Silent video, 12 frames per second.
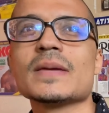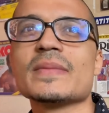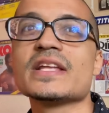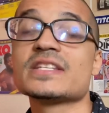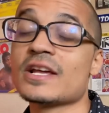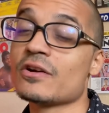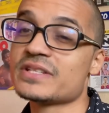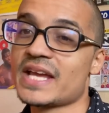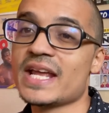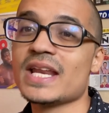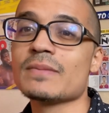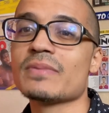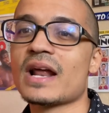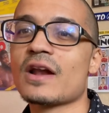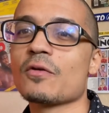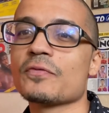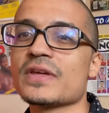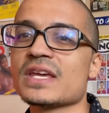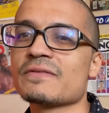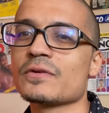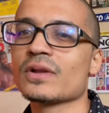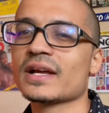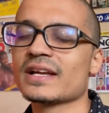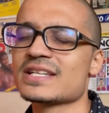I mean, it's entertaining, but I don't think if you're like